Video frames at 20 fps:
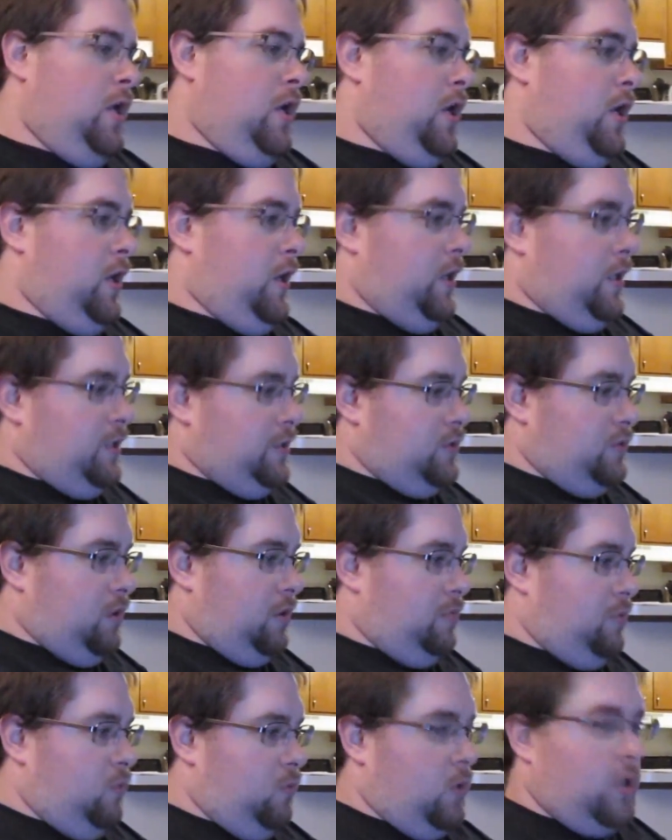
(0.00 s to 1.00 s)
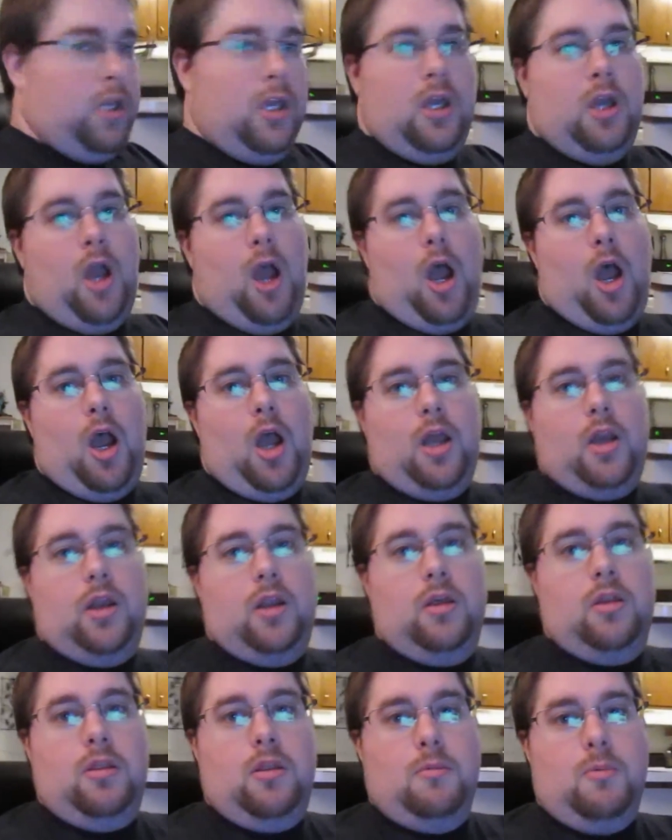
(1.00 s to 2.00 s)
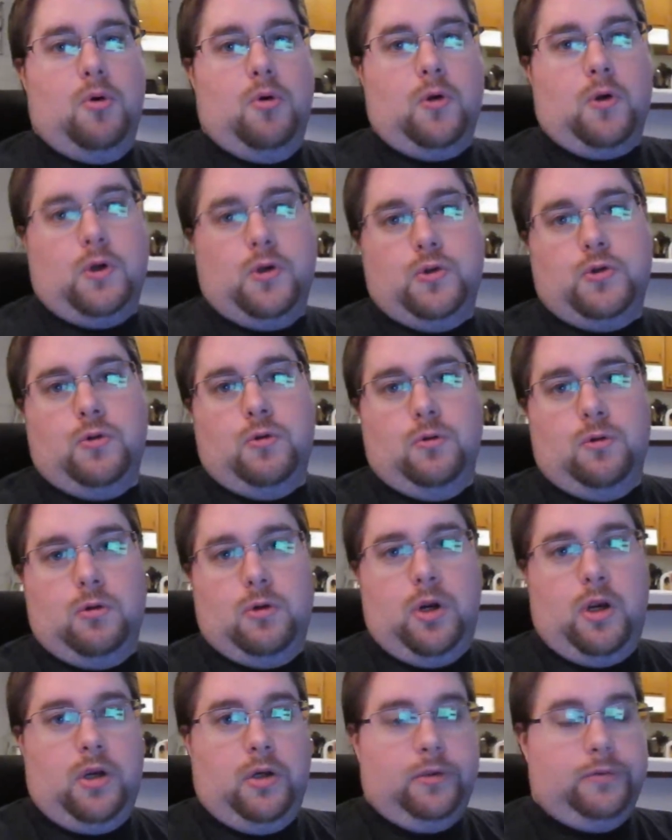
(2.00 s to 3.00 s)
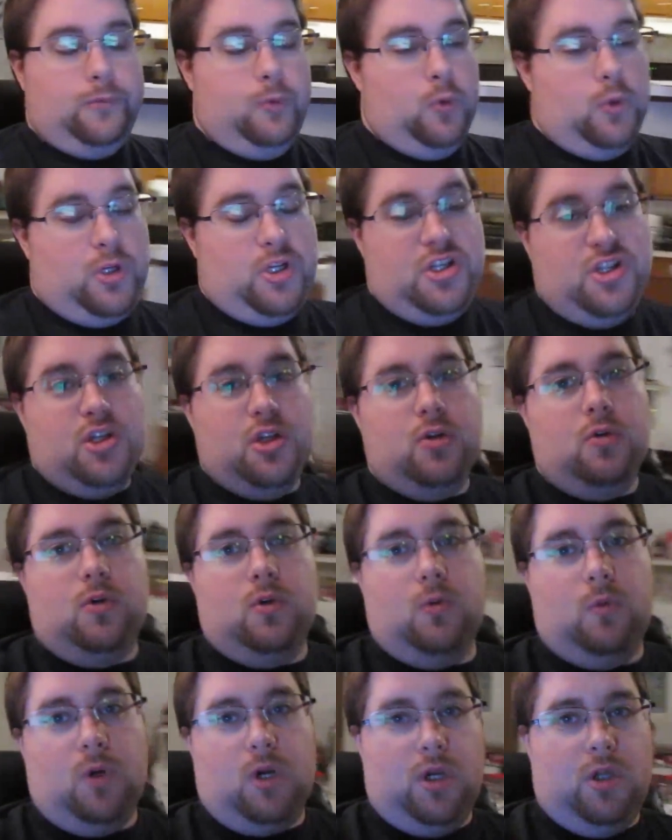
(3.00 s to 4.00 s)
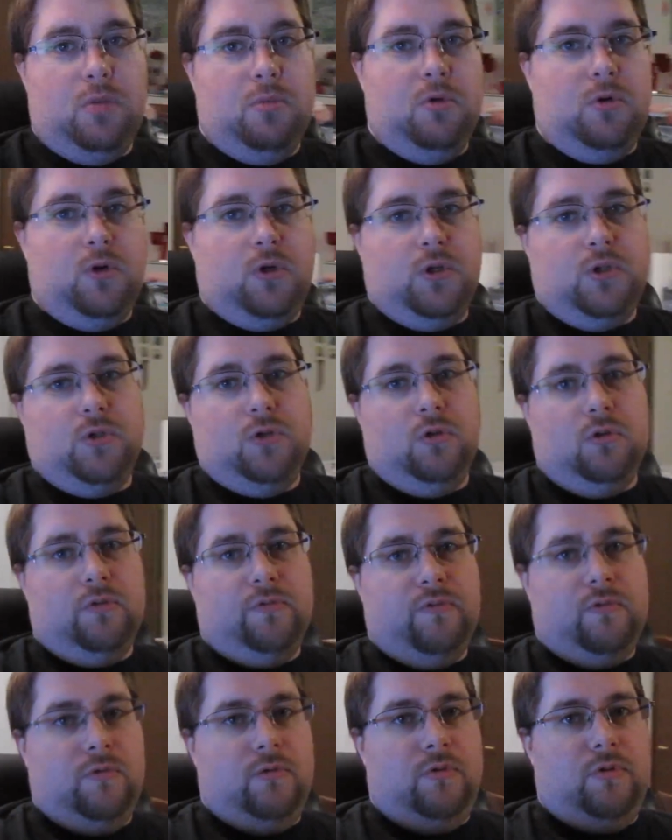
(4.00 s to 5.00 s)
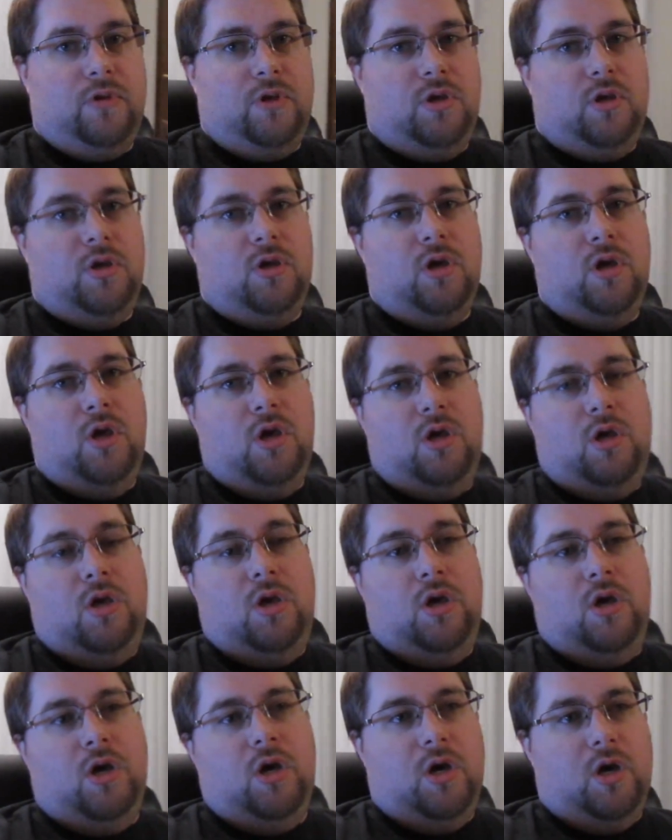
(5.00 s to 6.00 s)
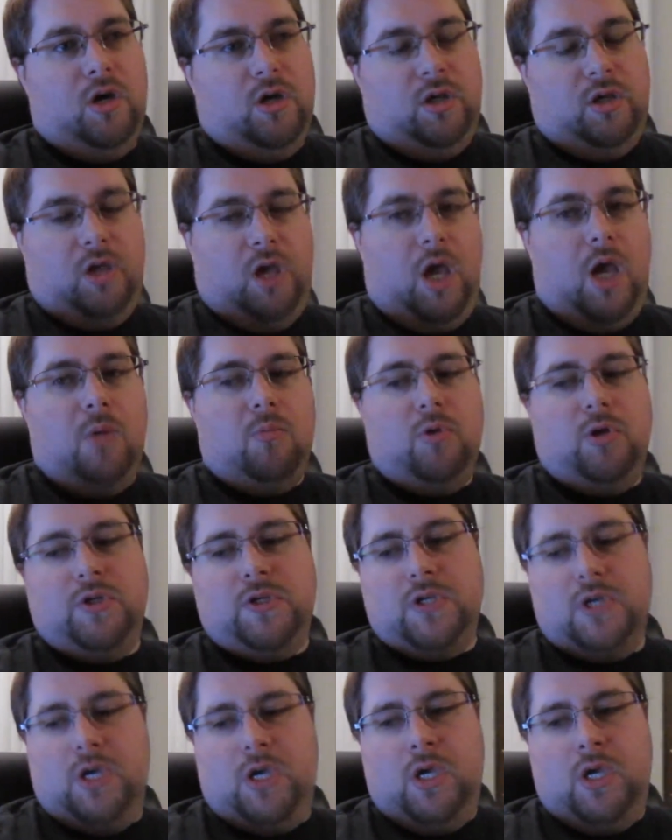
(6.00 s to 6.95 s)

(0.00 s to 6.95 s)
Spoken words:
So I've been working on the motor controller, or continuing to work on the motor controller for the cameras.